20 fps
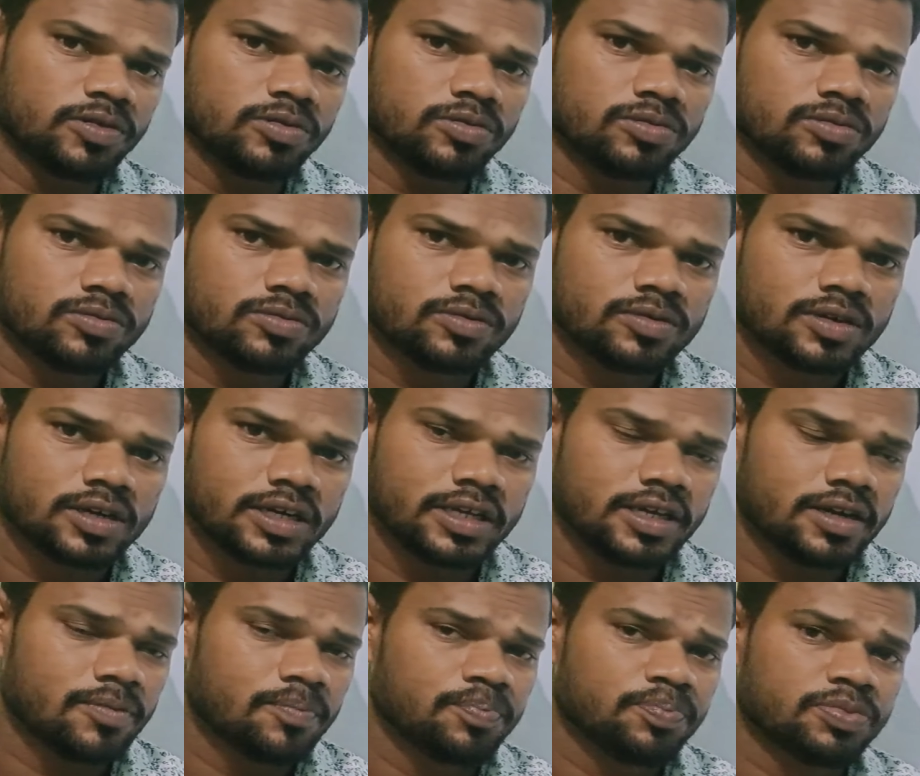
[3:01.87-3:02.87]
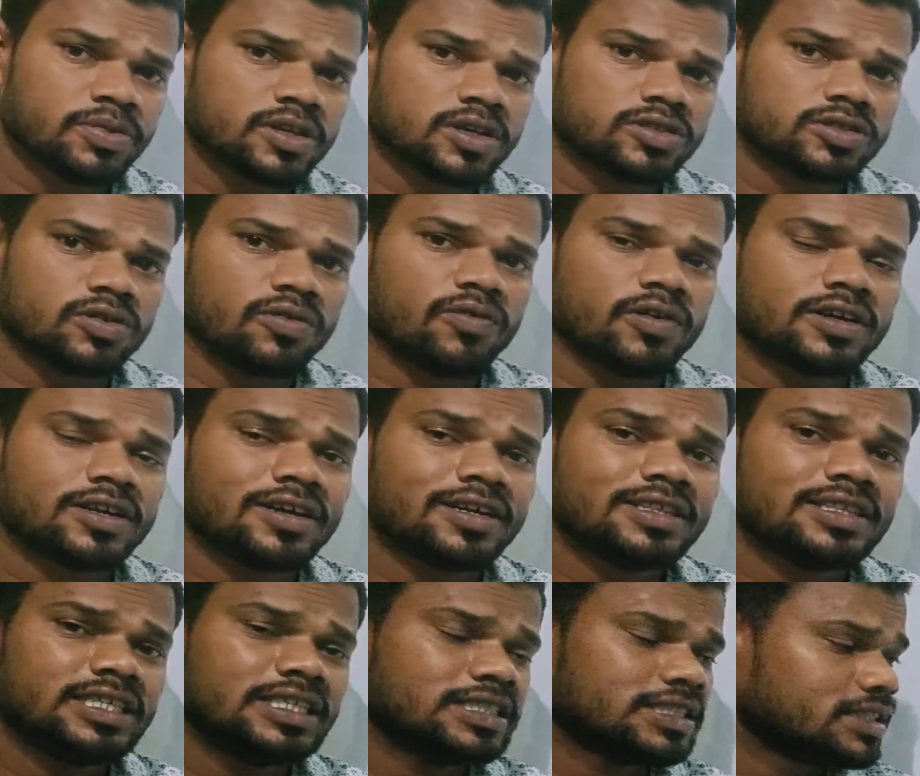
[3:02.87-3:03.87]
view. Yeah. So what
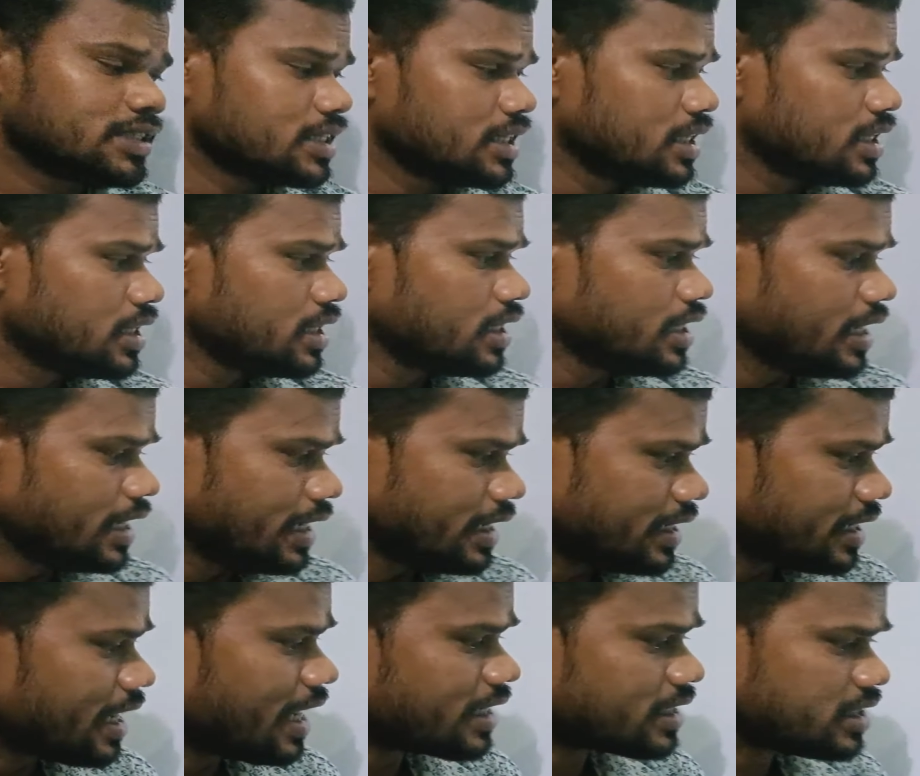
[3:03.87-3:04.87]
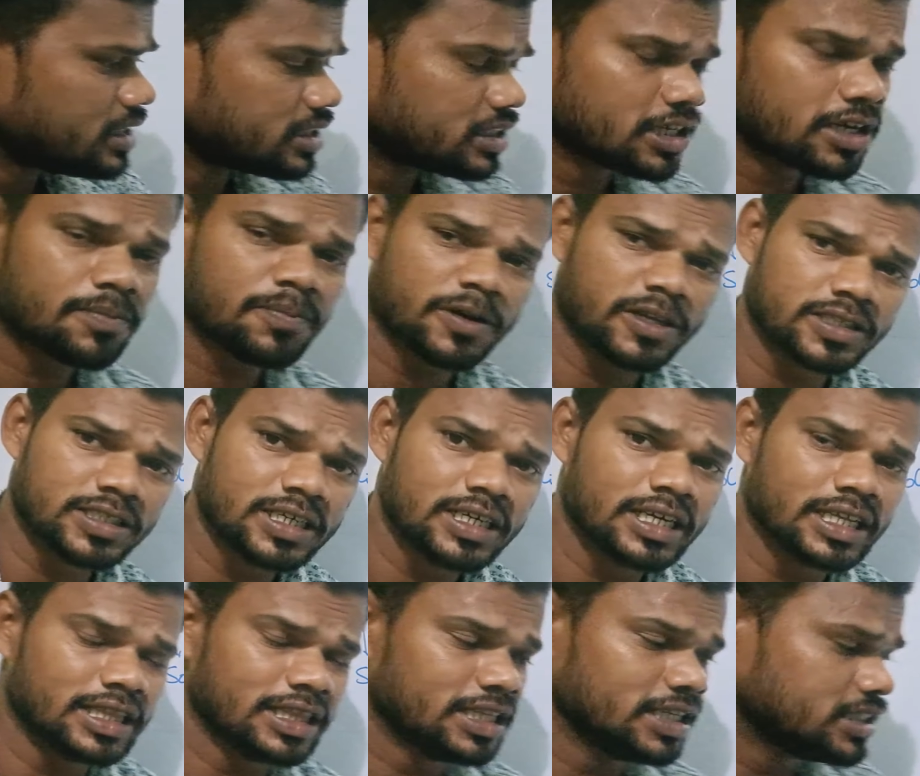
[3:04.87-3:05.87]
are these interactions are
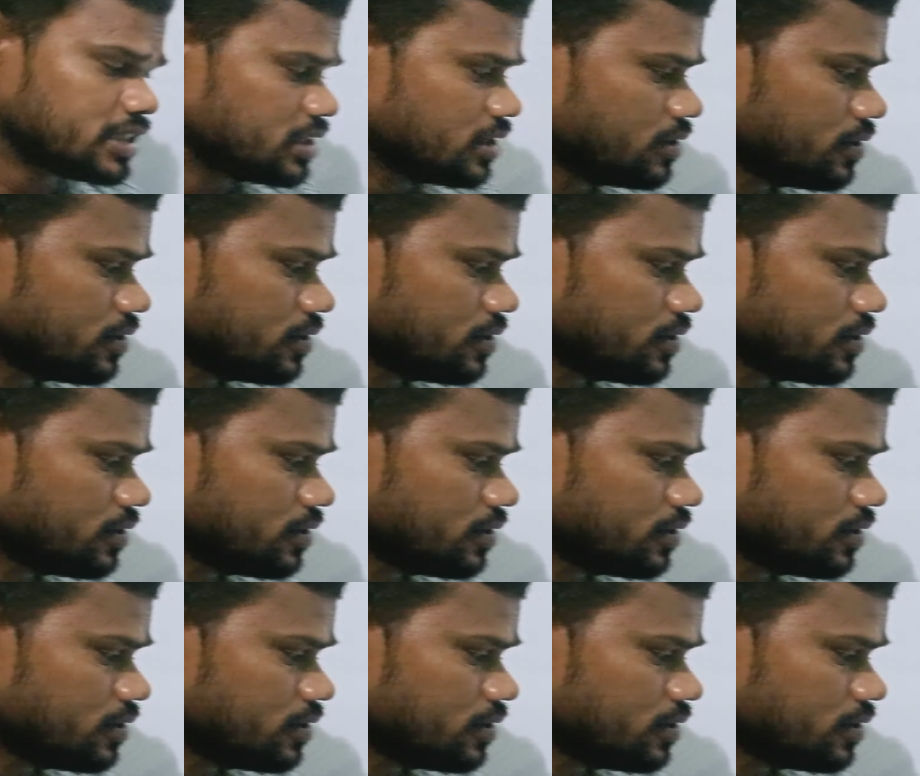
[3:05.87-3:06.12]
present in this